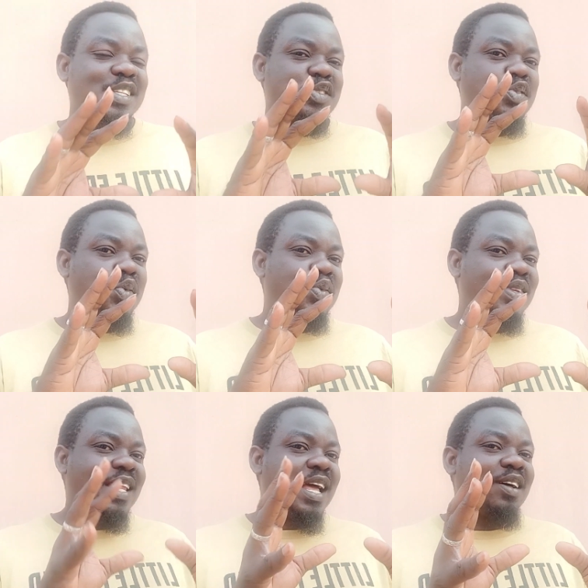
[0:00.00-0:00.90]
So
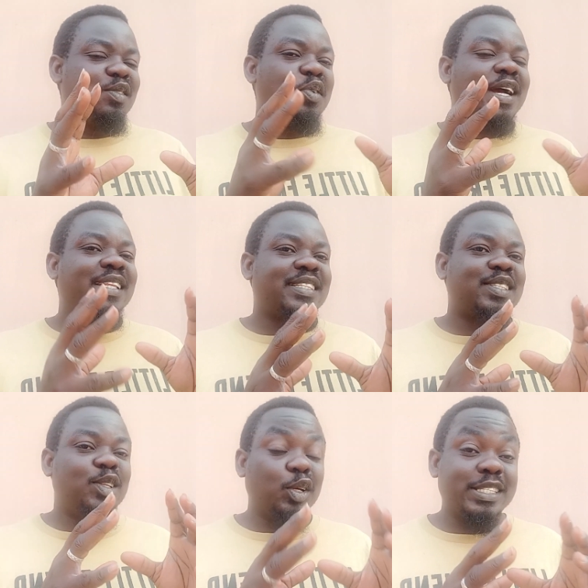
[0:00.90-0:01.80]
now look at it
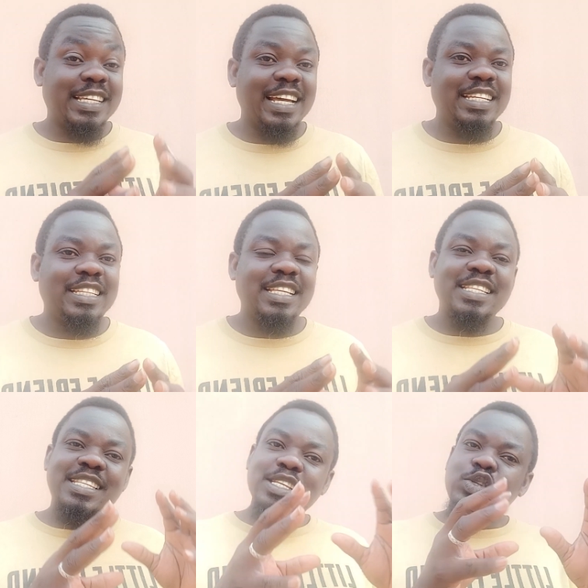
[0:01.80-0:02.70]
logically.
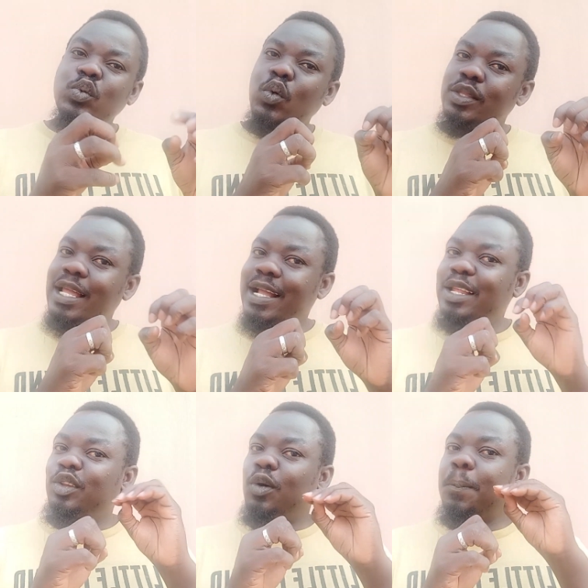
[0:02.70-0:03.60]
Since water
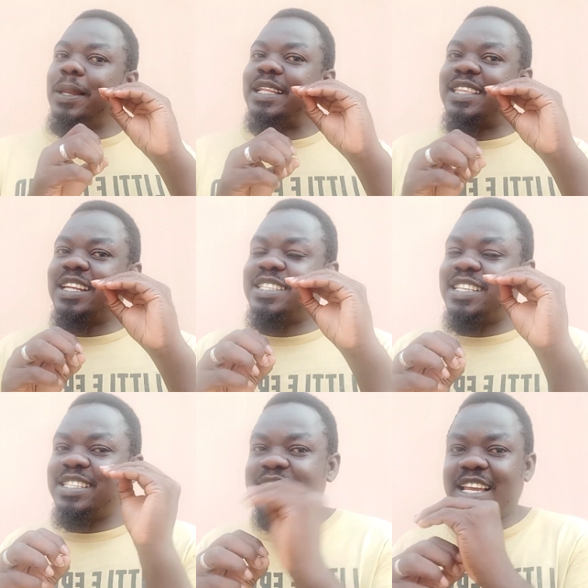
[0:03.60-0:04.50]
cannot penetrate
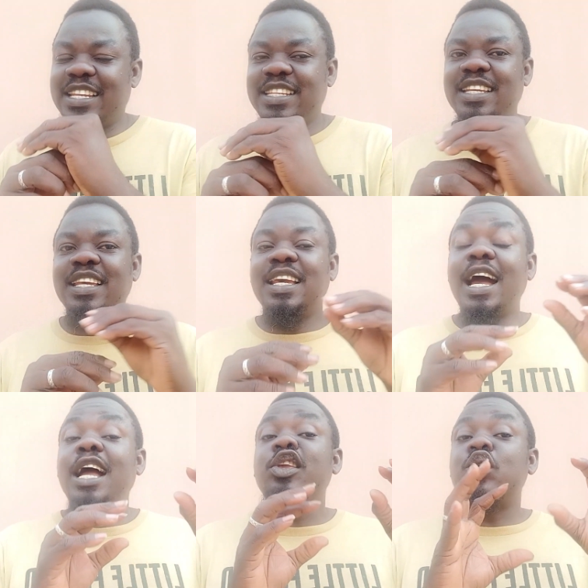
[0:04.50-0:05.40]
inside,
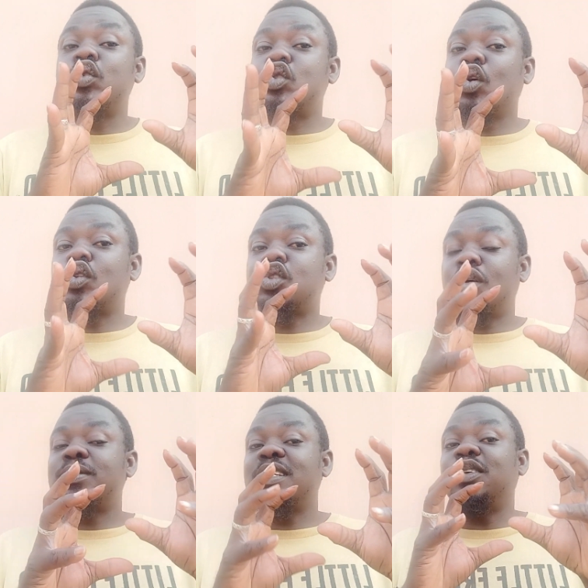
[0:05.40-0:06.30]
and you soak
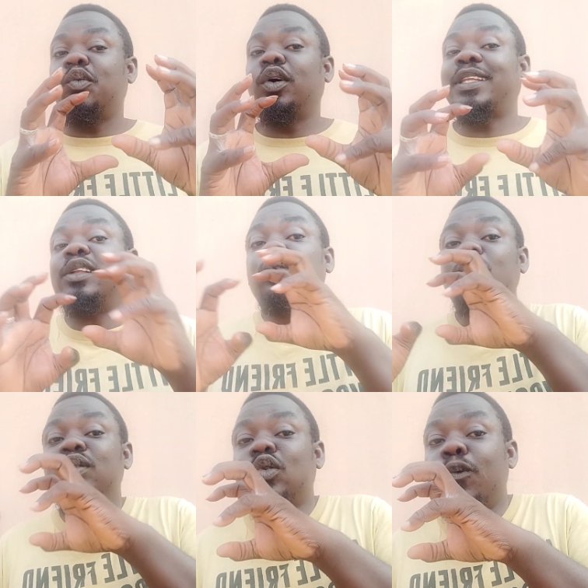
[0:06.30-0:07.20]
something in water
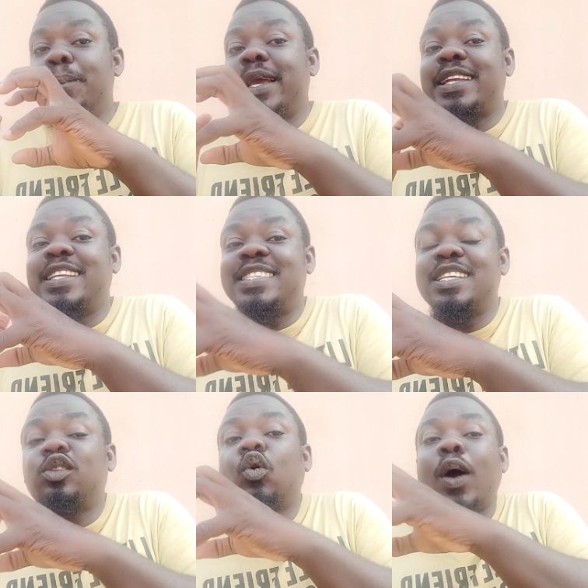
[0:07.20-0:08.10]
to make the
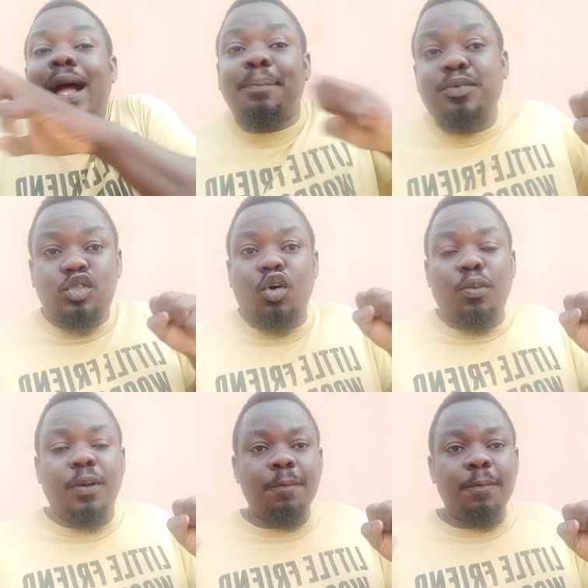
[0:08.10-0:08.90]
thing to absorb,